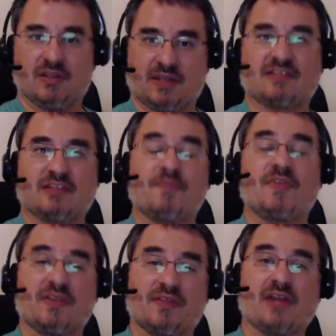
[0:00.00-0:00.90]
That's
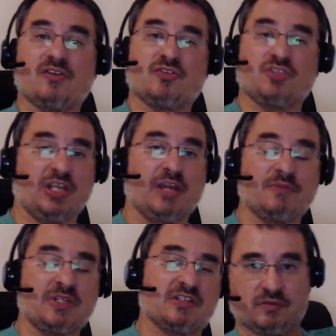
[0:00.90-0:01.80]
something that your GM
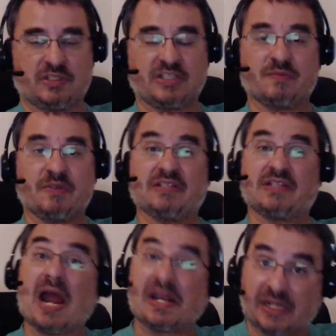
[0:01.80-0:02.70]
needs to be
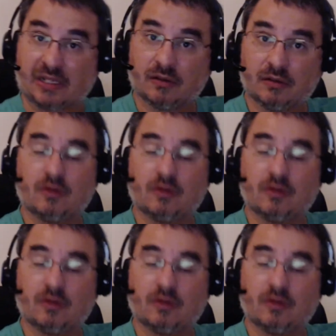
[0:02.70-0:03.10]
designing